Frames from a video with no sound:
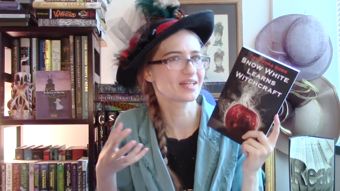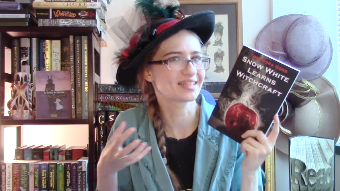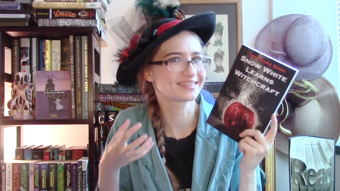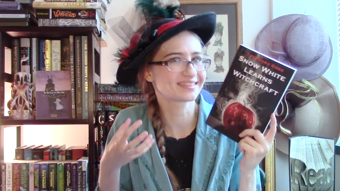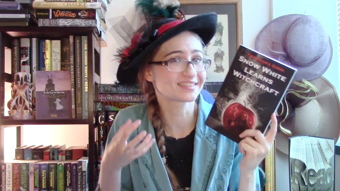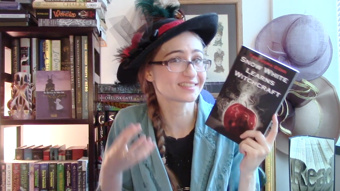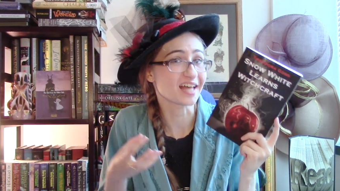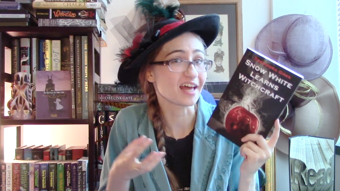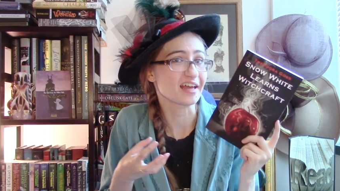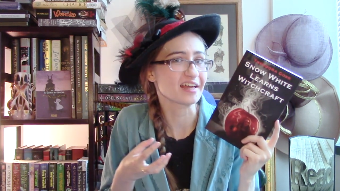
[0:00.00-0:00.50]

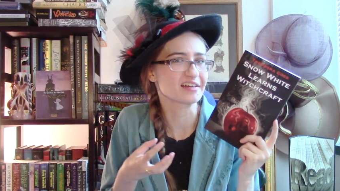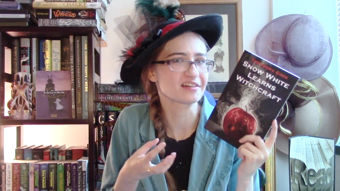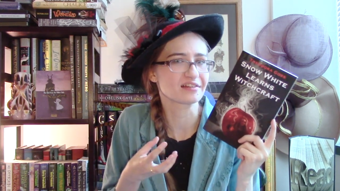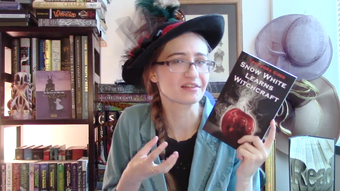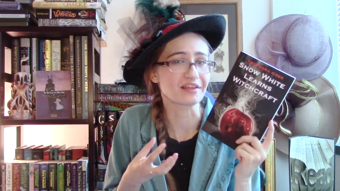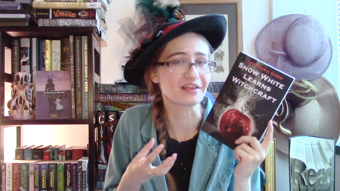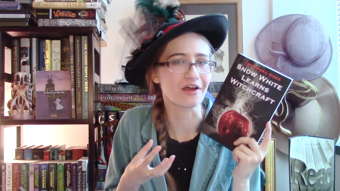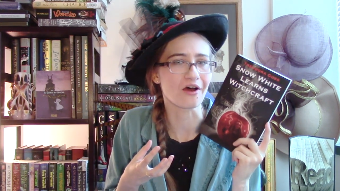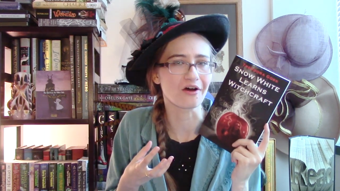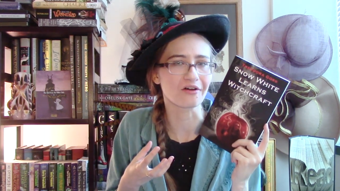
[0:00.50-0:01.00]
inside
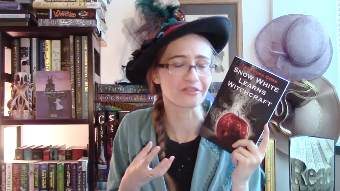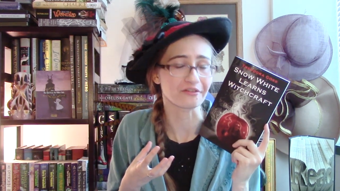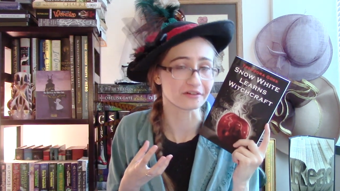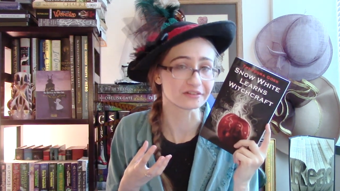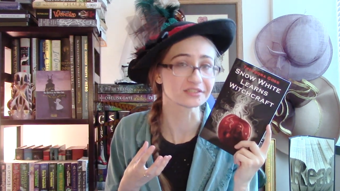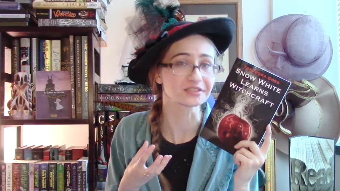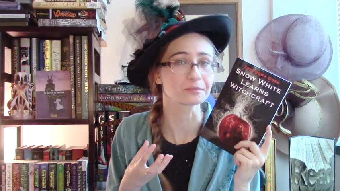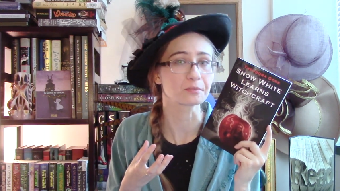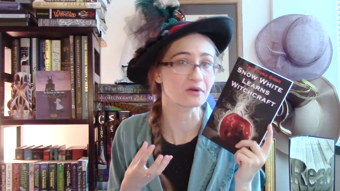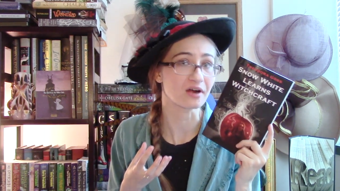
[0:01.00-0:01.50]
the
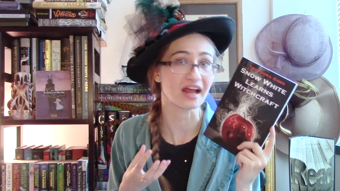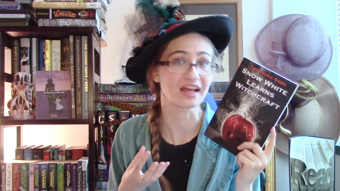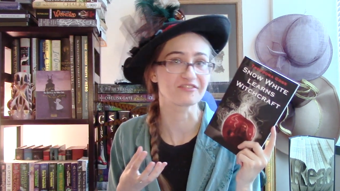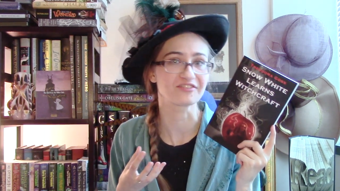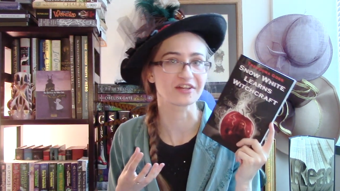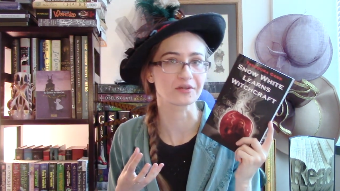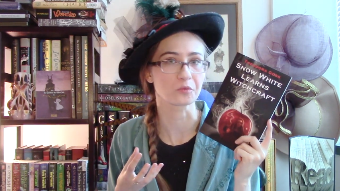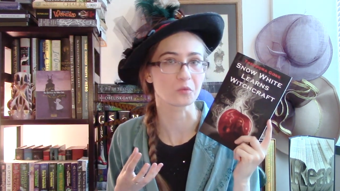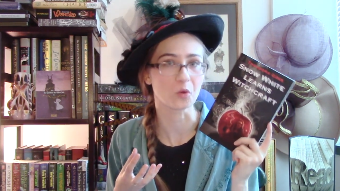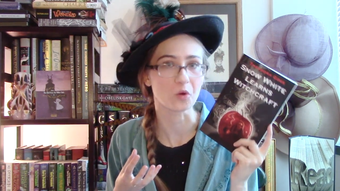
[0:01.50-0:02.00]
author's
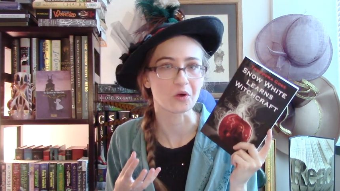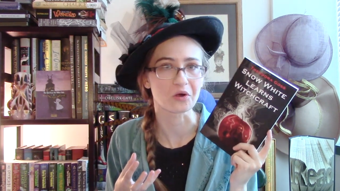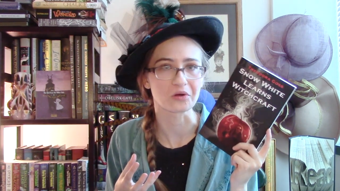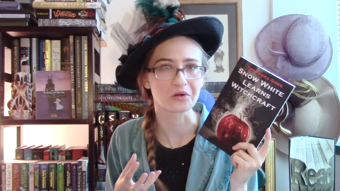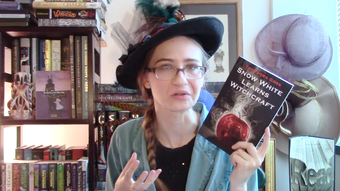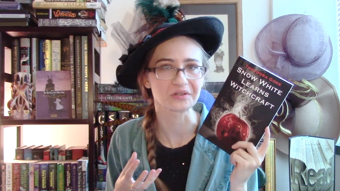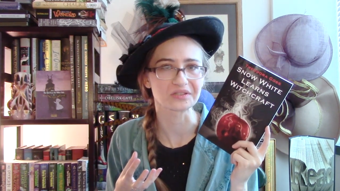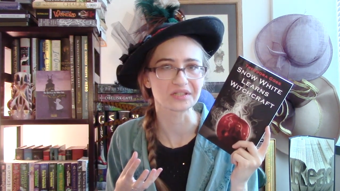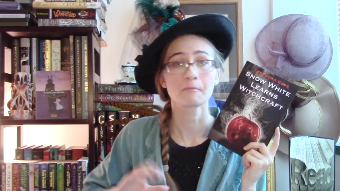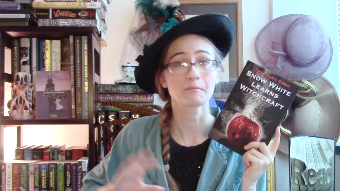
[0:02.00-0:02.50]
private world.